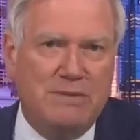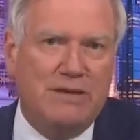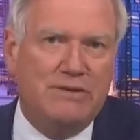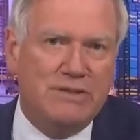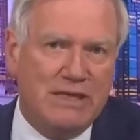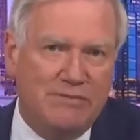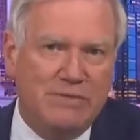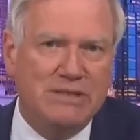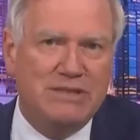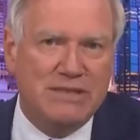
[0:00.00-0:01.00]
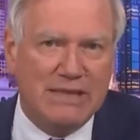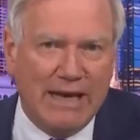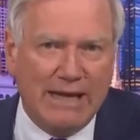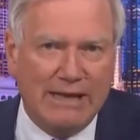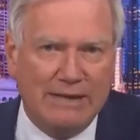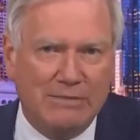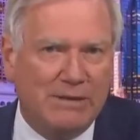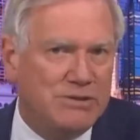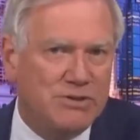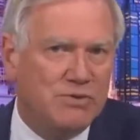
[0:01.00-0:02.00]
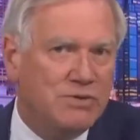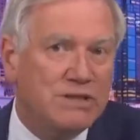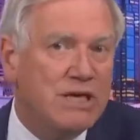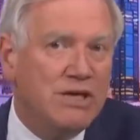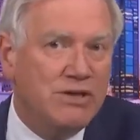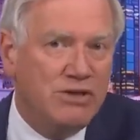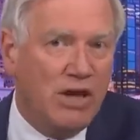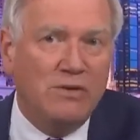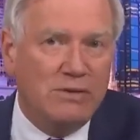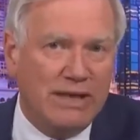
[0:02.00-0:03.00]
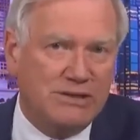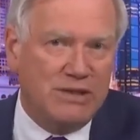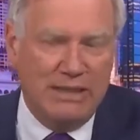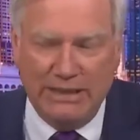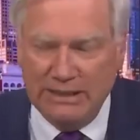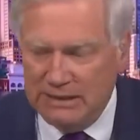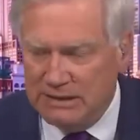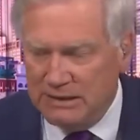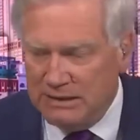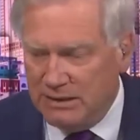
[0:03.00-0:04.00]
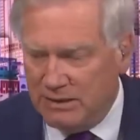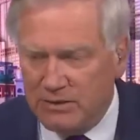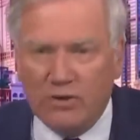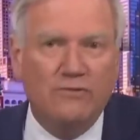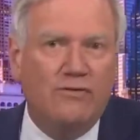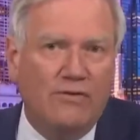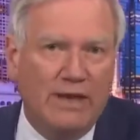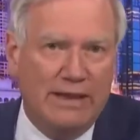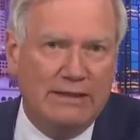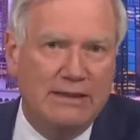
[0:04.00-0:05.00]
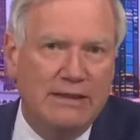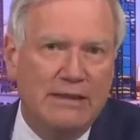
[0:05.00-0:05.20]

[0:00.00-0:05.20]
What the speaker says: Maher and her son have been saying. Maybe the stories don't actually, you know, conflict.